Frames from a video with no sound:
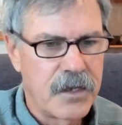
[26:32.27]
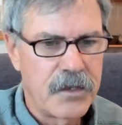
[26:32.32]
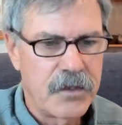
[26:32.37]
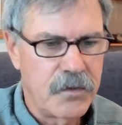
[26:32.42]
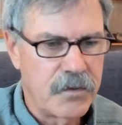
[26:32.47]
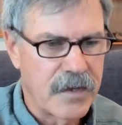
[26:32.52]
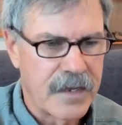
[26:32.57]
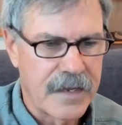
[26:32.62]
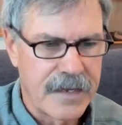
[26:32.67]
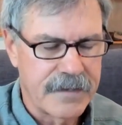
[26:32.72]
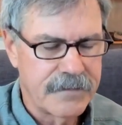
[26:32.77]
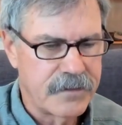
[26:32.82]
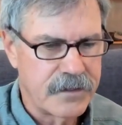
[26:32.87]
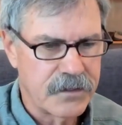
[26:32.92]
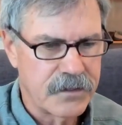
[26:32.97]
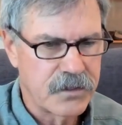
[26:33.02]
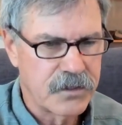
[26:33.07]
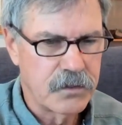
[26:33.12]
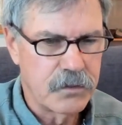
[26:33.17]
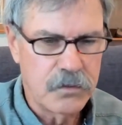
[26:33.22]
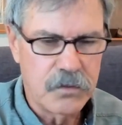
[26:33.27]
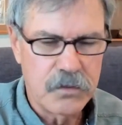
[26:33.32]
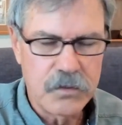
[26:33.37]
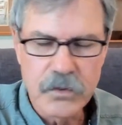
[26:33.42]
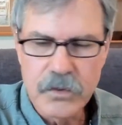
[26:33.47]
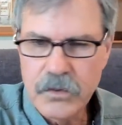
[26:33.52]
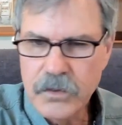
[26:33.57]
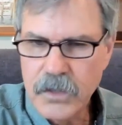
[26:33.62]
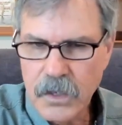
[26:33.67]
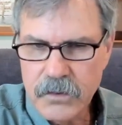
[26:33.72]
you have this
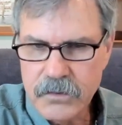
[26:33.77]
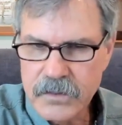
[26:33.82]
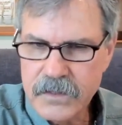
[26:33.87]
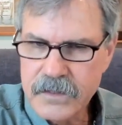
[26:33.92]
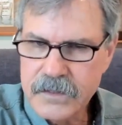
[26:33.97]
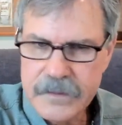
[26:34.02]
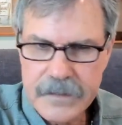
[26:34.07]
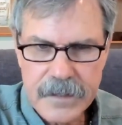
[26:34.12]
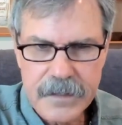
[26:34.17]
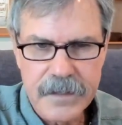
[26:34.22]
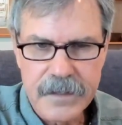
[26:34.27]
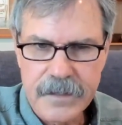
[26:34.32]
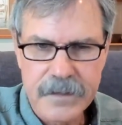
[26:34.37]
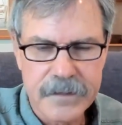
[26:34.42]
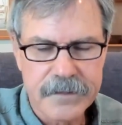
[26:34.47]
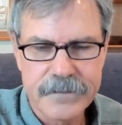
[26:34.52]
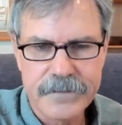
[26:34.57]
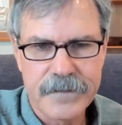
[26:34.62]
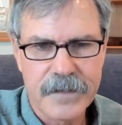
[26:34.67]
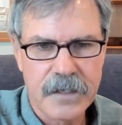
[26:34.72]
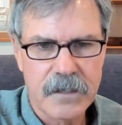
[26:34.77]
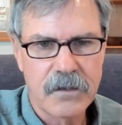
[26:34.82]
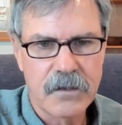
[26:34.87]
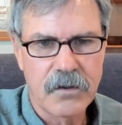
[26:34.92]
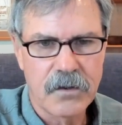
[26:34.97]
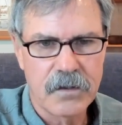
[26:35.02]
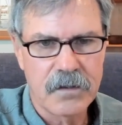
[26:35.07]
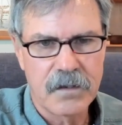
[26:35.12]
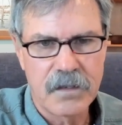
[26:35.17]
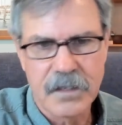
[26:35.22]
glucose sticking effect
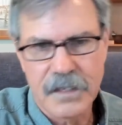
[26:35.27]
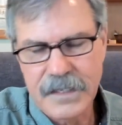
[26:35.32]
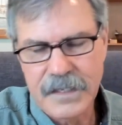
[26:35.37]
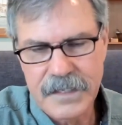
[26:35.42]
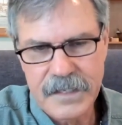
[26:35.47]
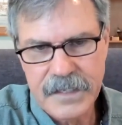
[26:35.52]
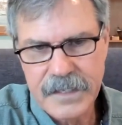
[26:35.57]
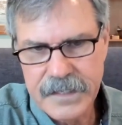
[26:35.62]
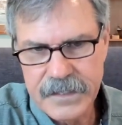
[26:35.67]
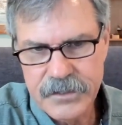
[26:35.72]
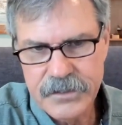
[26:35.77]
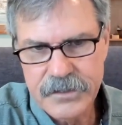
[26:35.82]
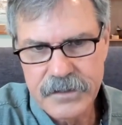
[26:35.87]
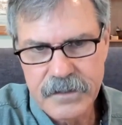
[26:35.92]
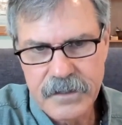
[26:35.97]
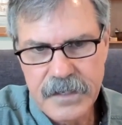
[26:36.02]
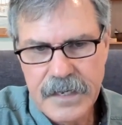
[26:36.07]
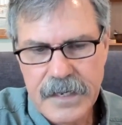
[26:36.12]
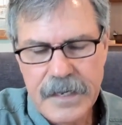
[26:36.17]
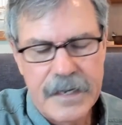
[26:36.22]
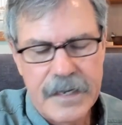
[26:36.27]
called glycation,